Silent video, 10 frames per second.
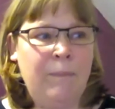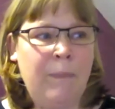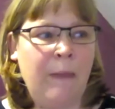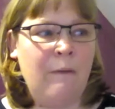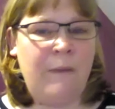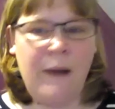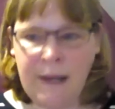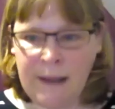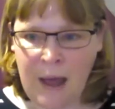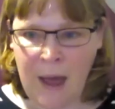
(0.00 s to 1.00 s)

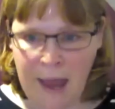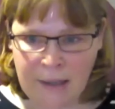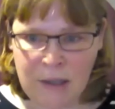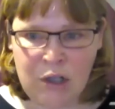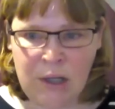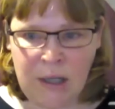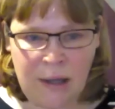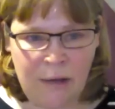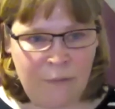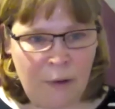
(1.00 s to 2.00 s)
finding that energy,
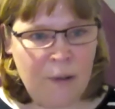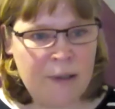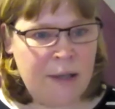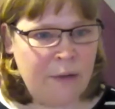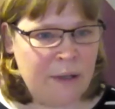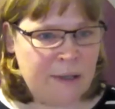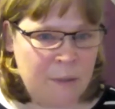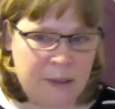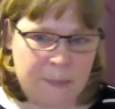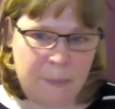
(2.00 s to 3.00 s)
that focus, having
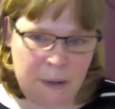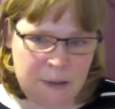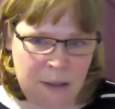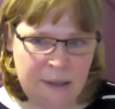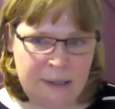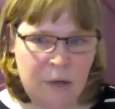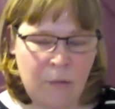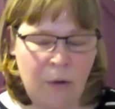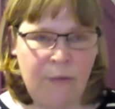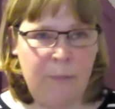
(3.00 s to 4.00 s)
somebody to bounce an idea
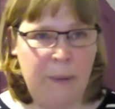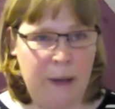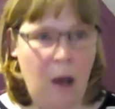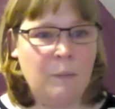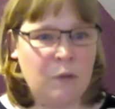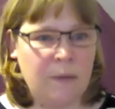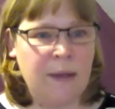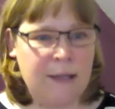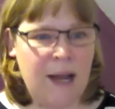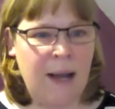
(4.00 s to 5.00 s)
off of becomes
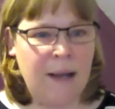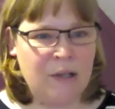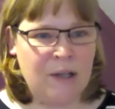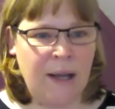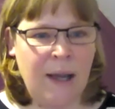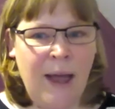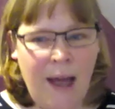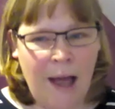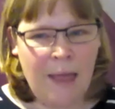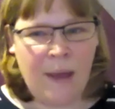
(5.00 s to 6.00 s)
really challenging.
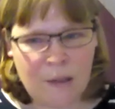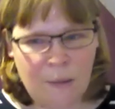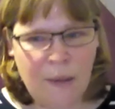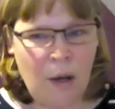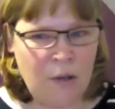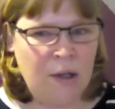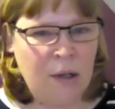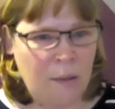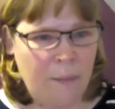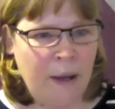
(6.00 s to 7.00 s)
And that's where coaching
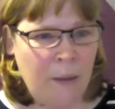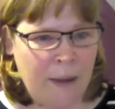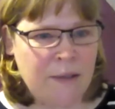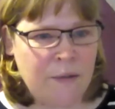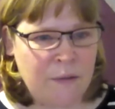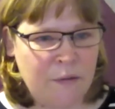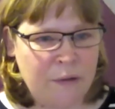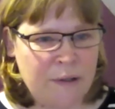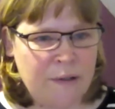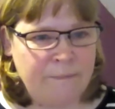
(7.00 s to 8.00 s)
can make a massive difference.